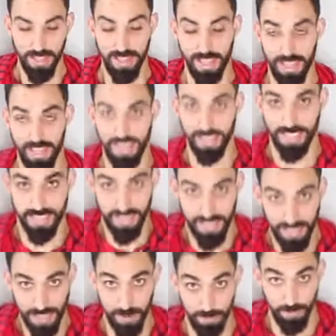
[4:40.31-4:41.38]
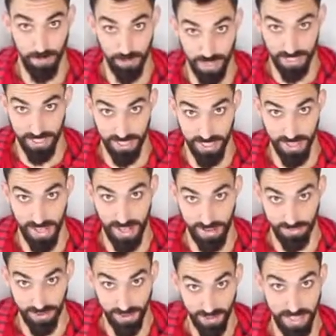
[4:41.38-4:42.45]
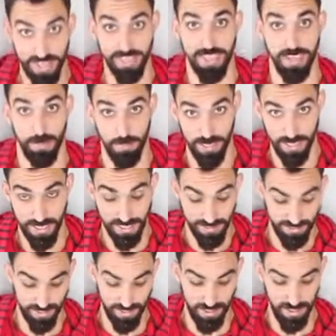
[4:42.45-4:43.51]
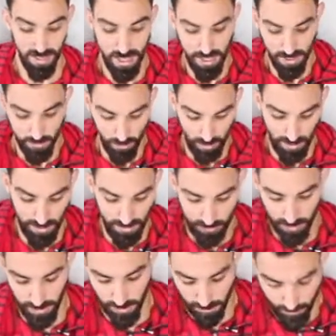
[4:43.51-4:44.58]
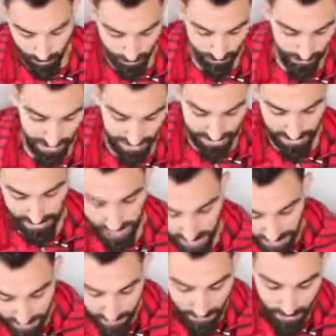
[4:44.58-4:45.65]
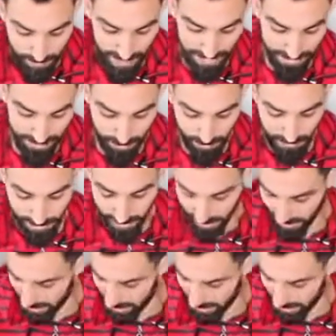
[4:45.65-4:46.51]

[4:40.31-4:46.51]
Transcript: the less hip flexion I have here. That's going to be easier. The more I put my feet back to me,